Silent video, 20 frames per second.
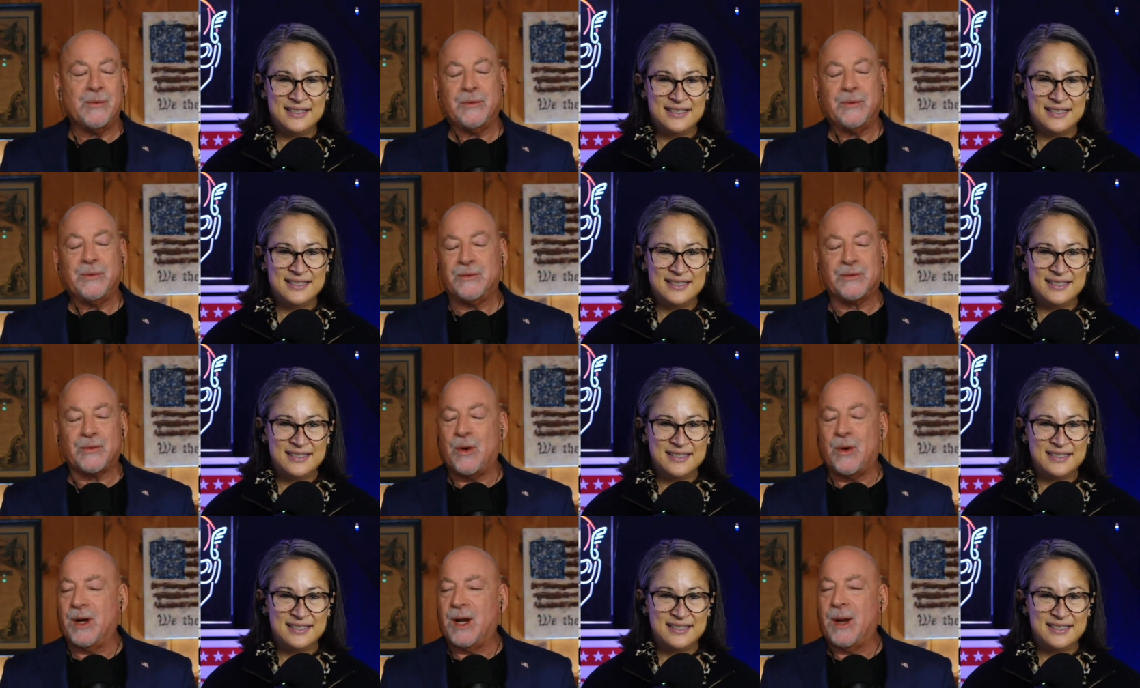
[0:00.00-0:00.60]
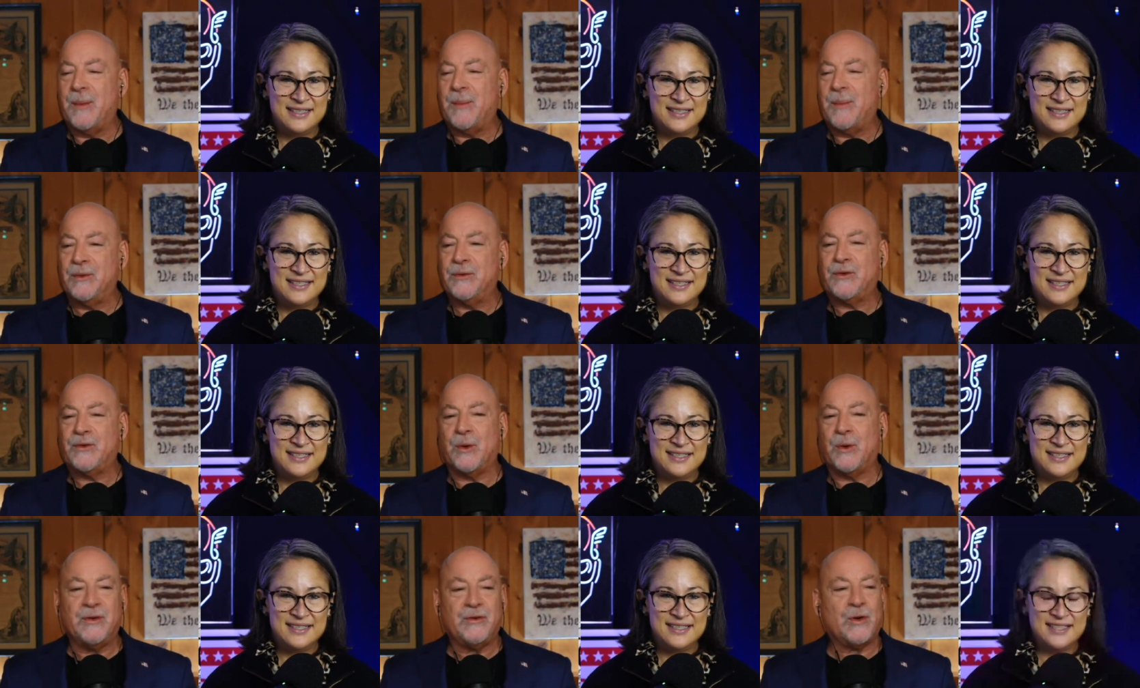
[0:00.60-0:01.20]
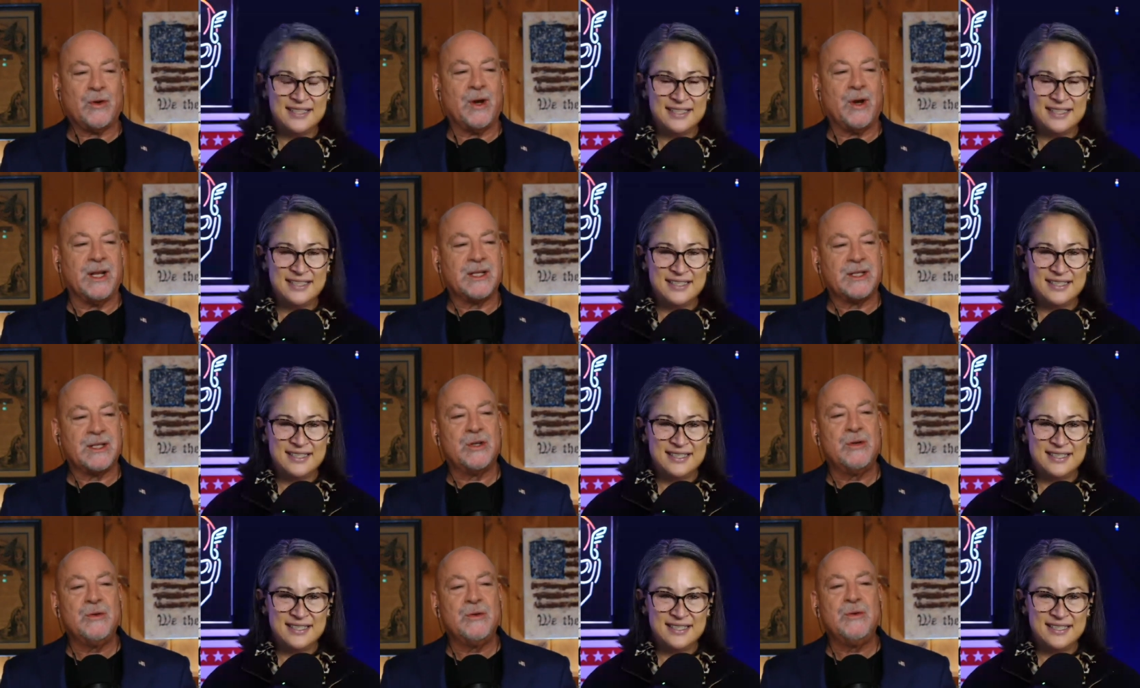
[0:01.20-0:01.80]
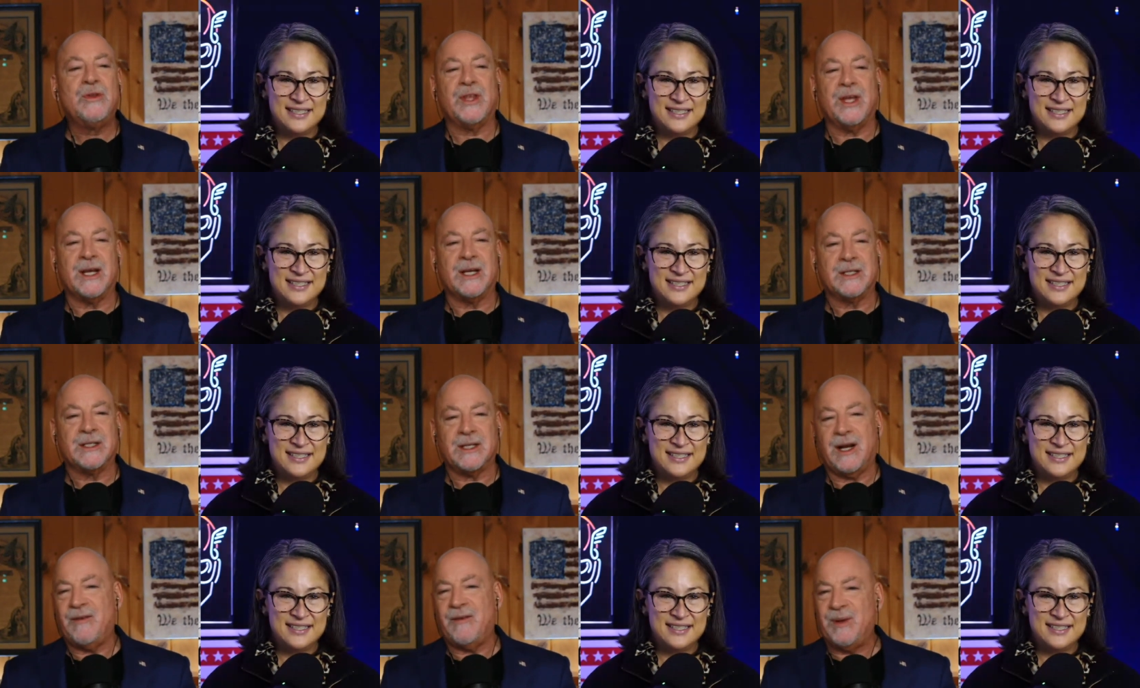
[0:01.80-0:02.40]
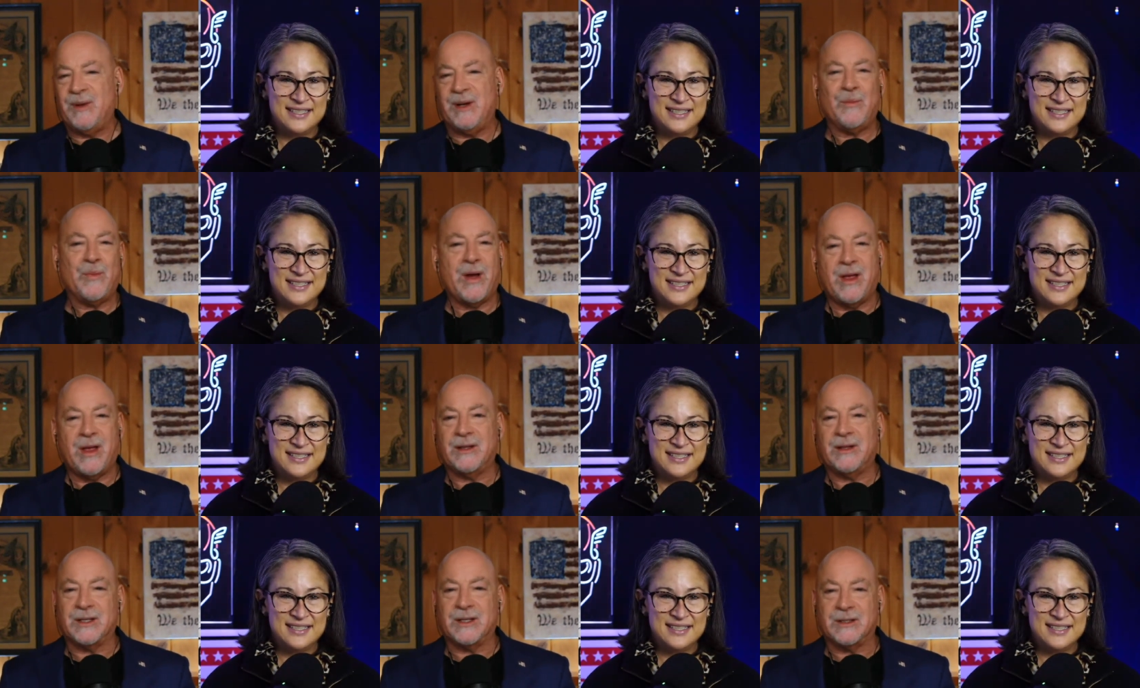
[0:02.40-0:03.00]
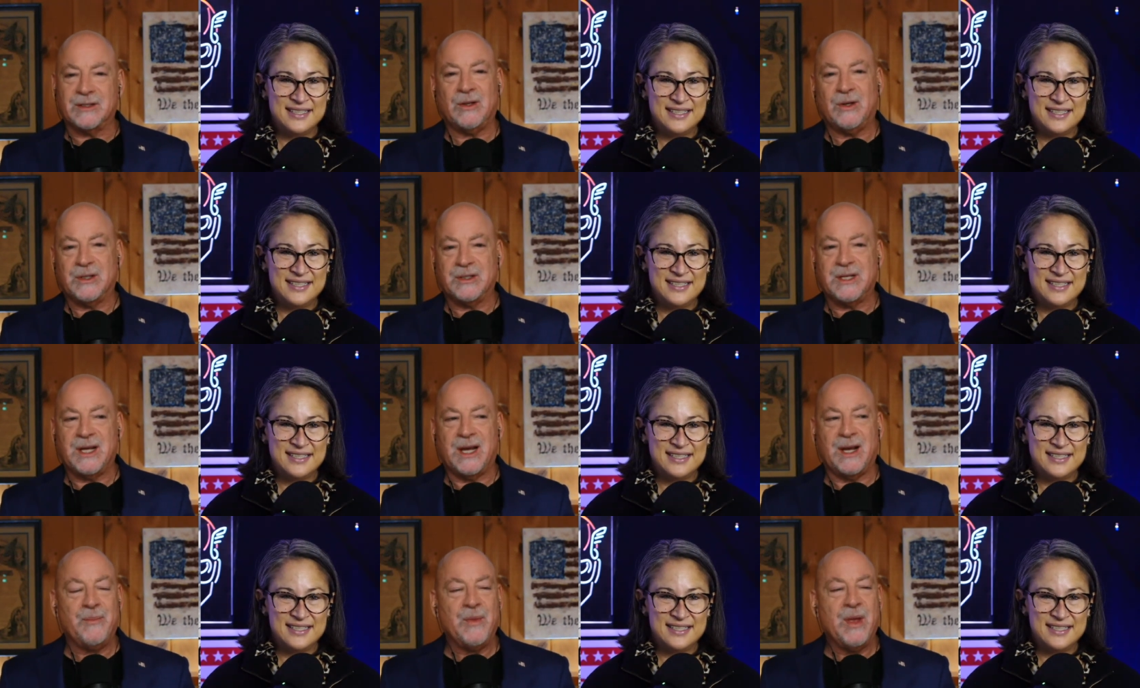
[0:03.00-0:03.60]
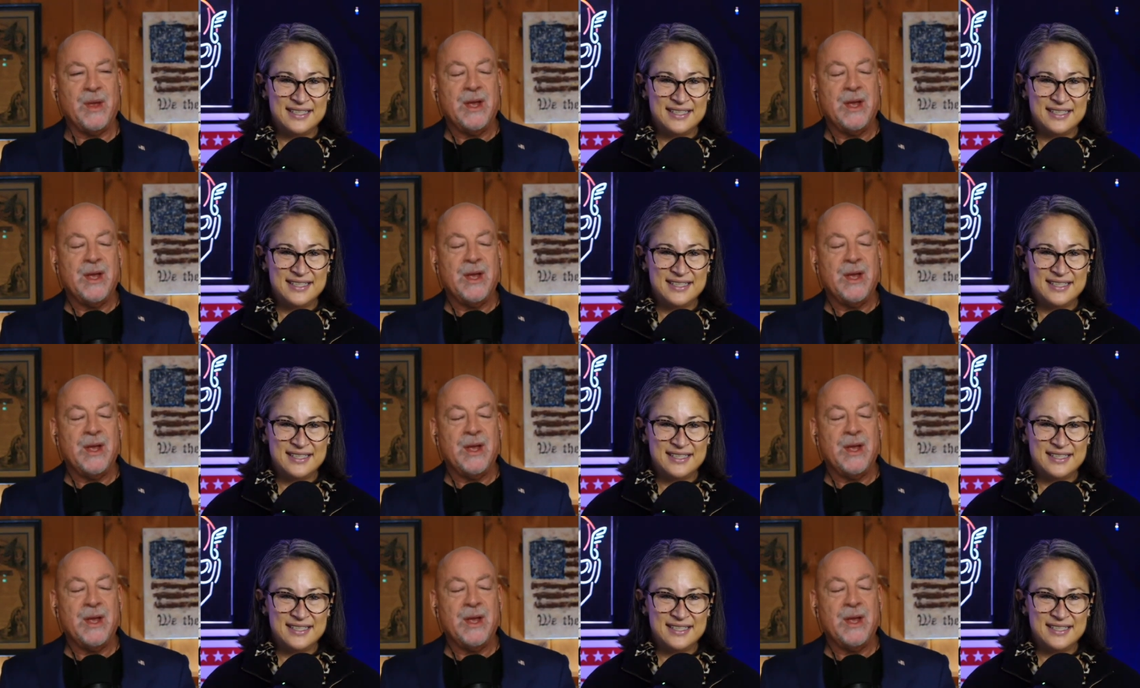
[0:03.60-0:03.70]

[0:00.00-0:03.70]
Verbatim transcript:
Speaker 1: was growing up, I was always taught it's two things, and I've been in politics a long time.